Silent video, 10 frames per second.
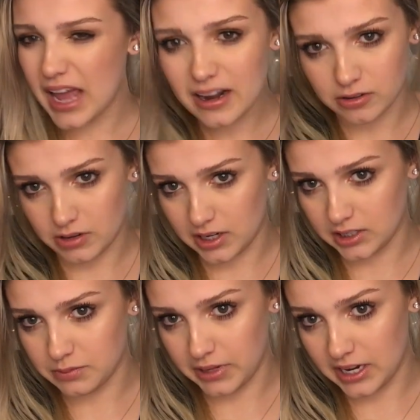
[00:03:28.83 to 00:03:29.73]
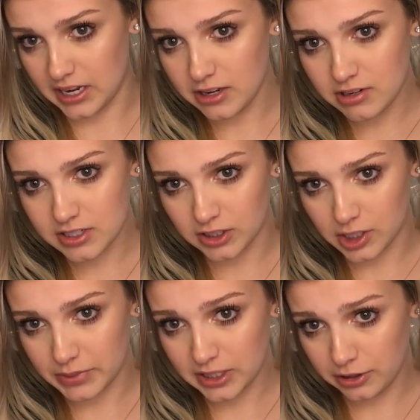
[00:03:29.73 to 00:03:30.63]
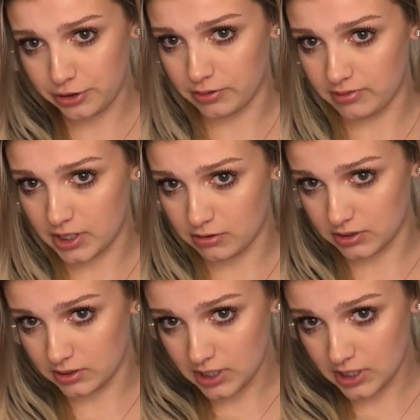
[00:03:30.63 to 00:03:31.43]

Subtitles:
I don't know how to explain it. You need to look up another YouTube video to